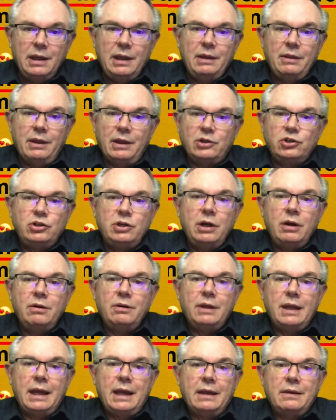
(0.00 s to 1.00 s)
that
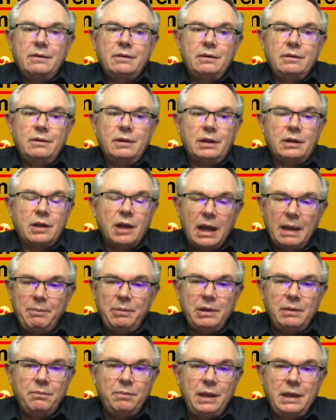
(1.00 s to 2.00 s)
shared that
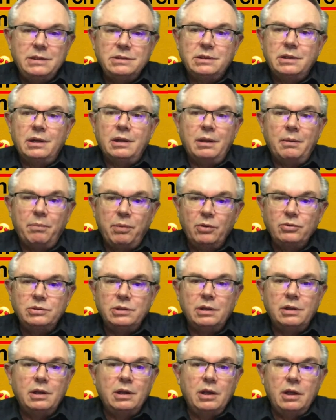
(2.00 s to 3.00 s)
copied and pasted, that
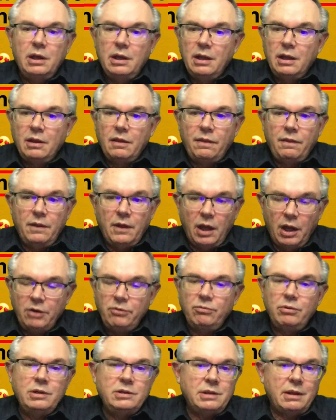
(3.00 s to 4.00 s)
posted,
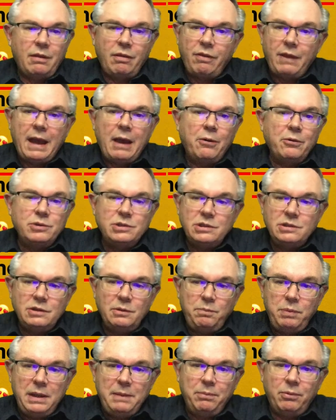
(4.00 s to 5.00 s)
hundreds and thousands
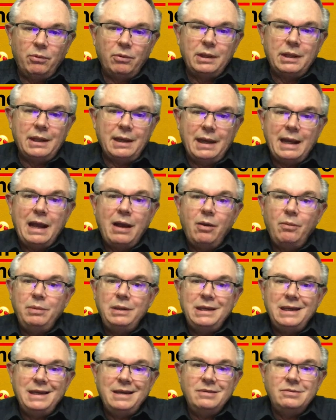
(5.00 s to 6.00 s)
of people can now be
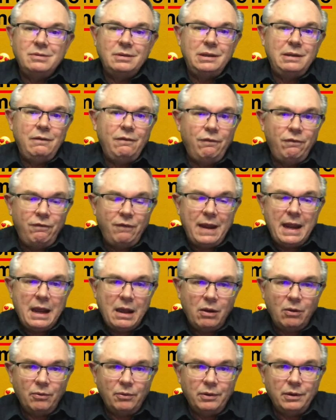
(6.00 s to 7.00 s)
easily
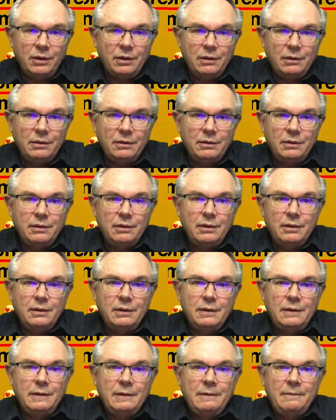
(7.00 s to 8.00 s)
found.
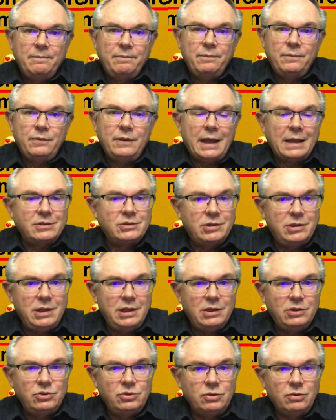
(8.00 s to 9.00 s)
That's the
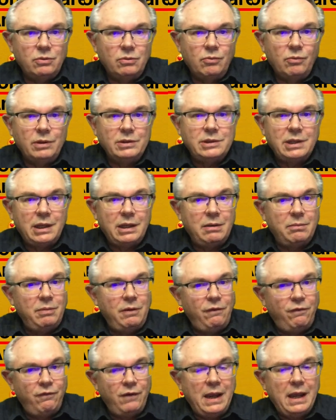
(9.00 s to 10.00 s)
issue. Once they can
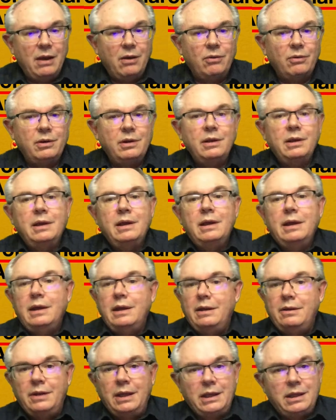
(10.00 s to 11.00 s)
be found,
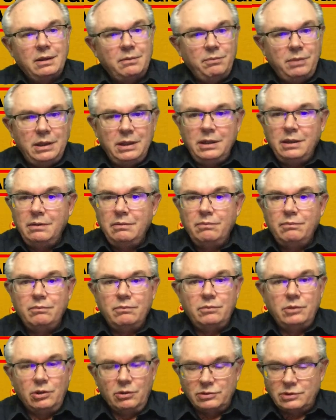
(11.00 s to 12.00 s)
they can be,
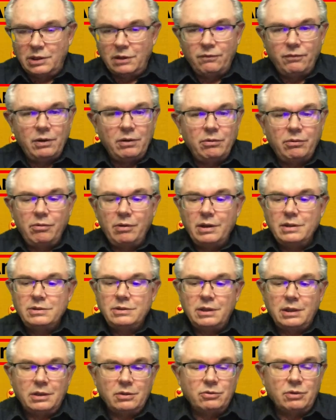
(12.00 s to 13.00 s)
send a friend request,
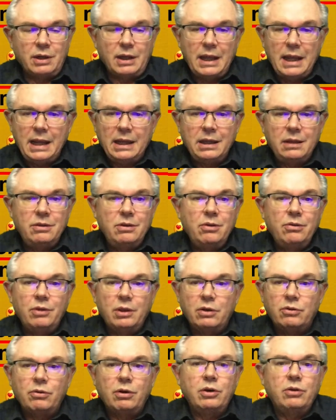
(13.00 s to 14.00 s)
they can try to hack in there, they
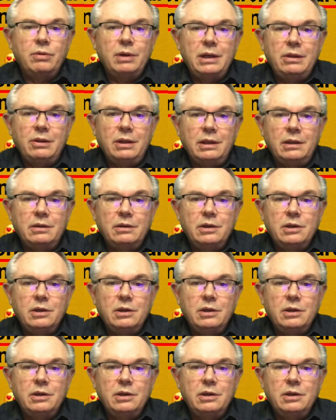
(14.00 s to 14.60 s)
can try to do anything.